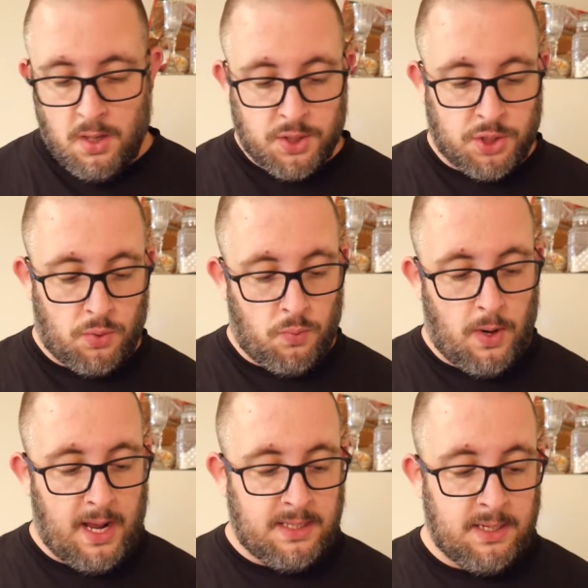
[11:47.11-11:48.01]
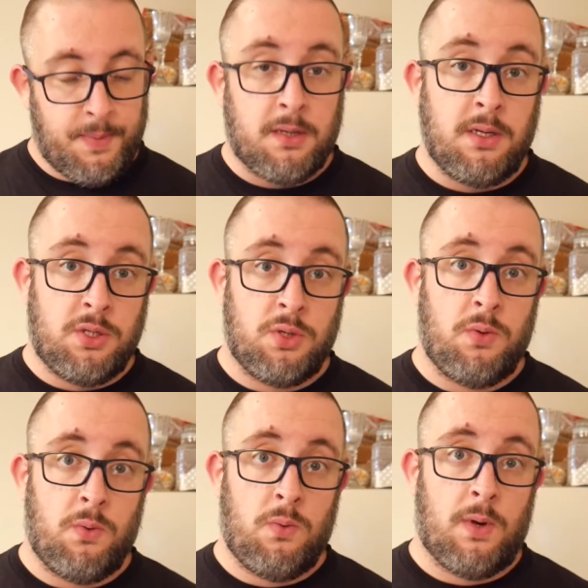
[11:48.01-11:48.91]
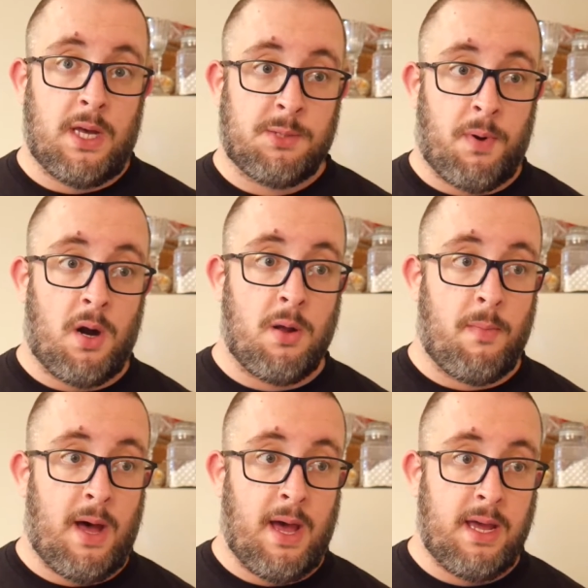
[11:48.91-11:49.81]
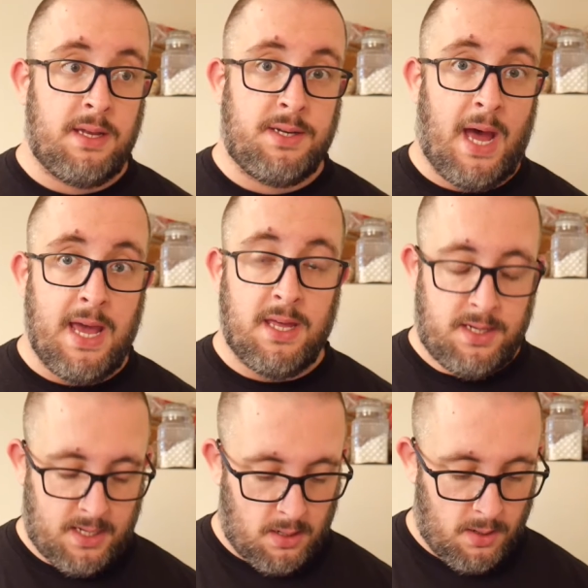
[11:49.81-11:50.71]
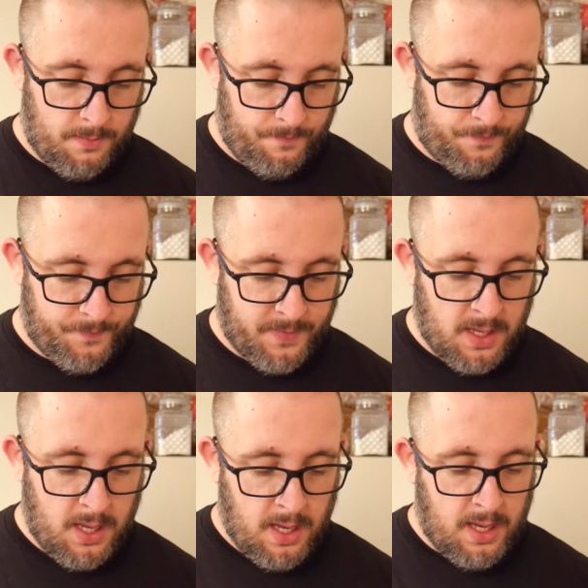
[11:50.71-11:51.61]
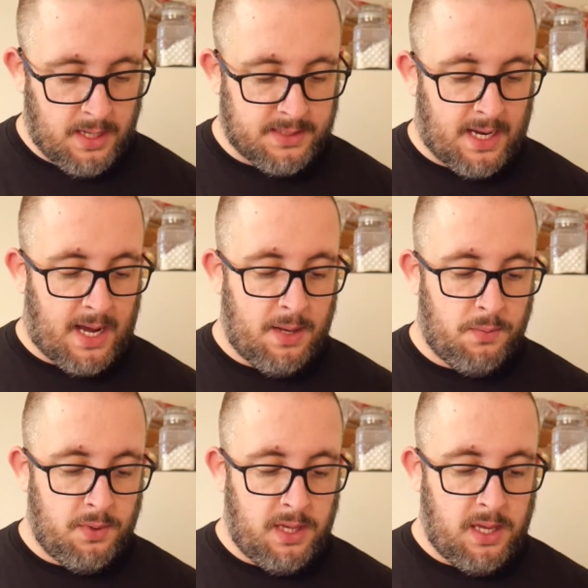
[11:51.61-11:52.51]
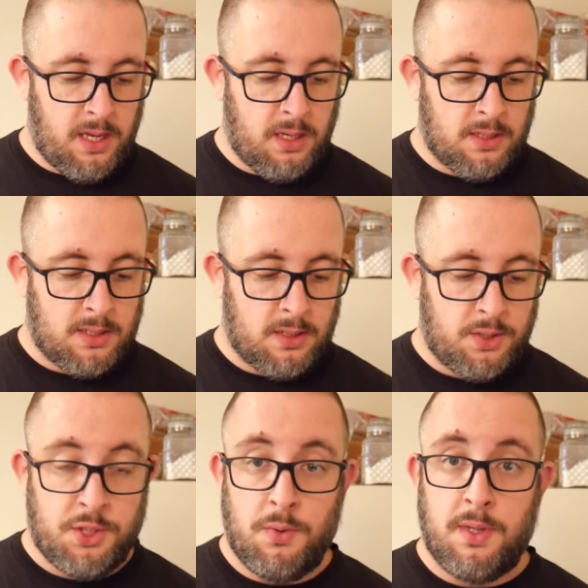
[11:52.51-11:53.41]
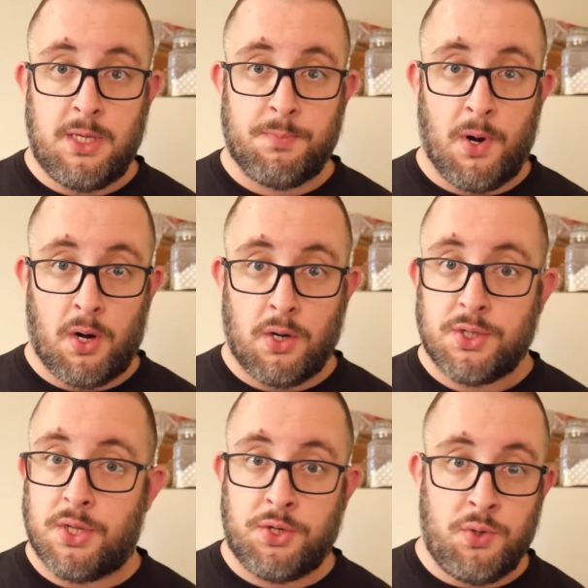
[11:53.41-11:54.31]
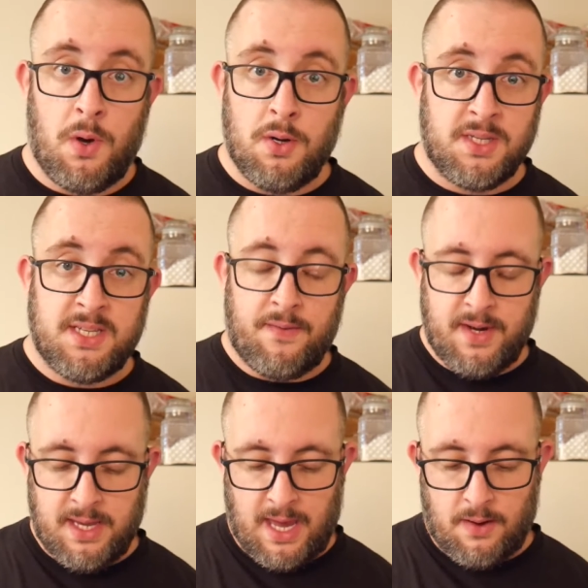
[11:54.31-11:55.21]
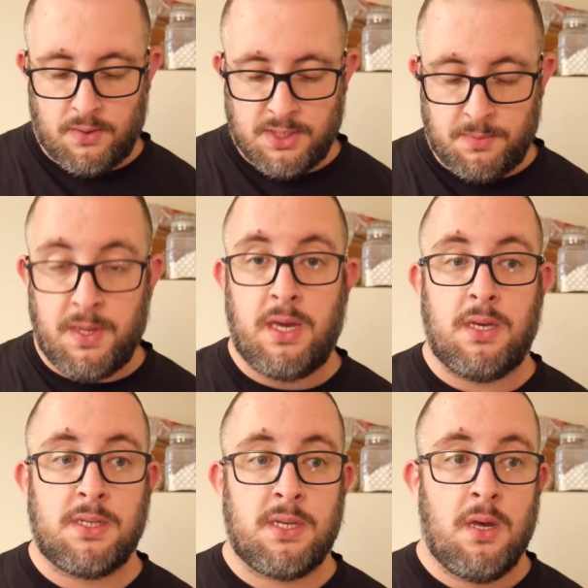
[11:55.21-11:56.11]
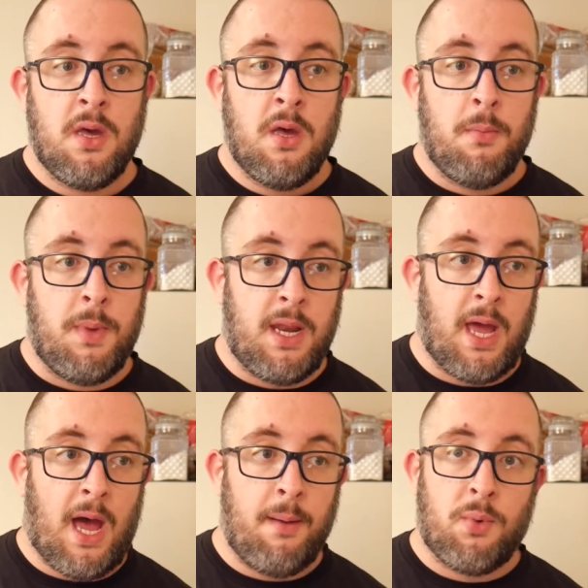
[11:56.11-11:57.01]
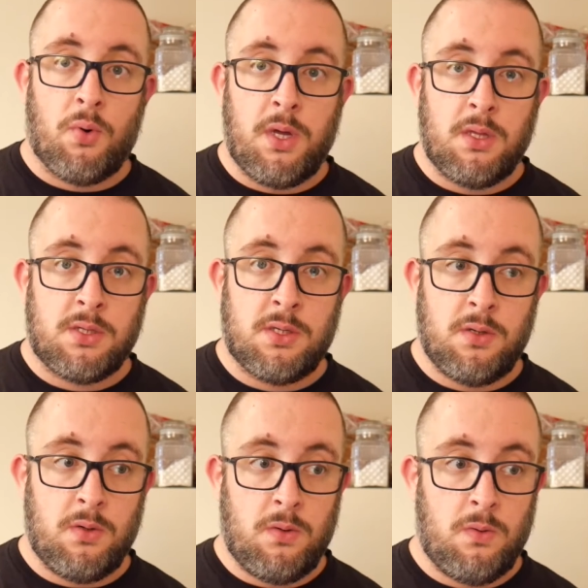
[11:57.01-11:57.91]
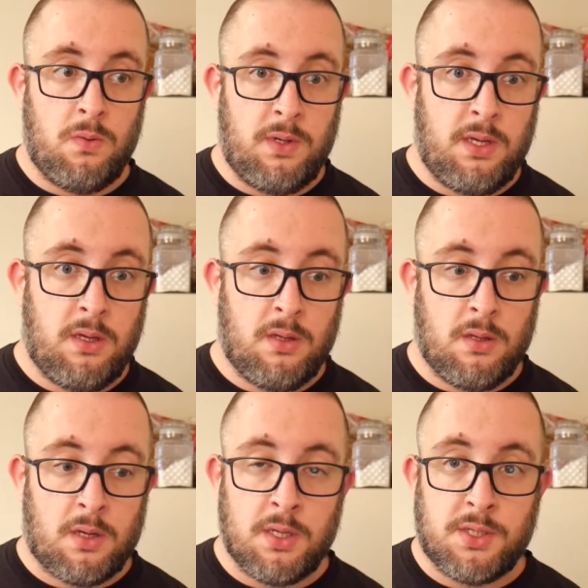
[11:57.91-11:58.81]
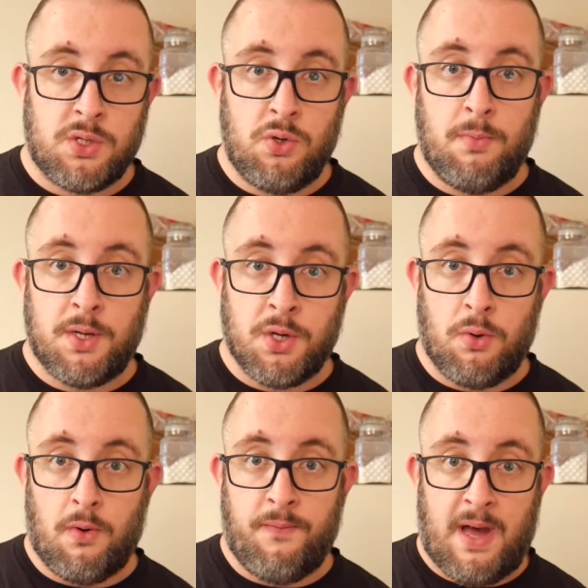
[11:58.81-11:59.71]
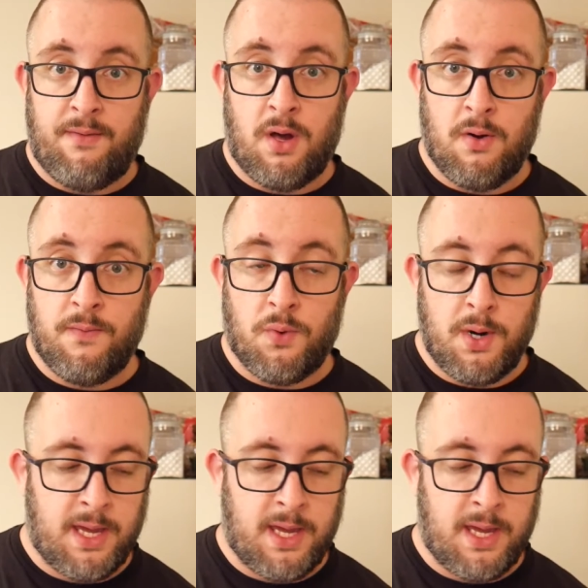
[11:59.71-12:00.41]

So what I typically do as part of my diet dinner is I will eat 2 of these burgers. They're 270 calories a piece, meaning I'm going to consume a total of 540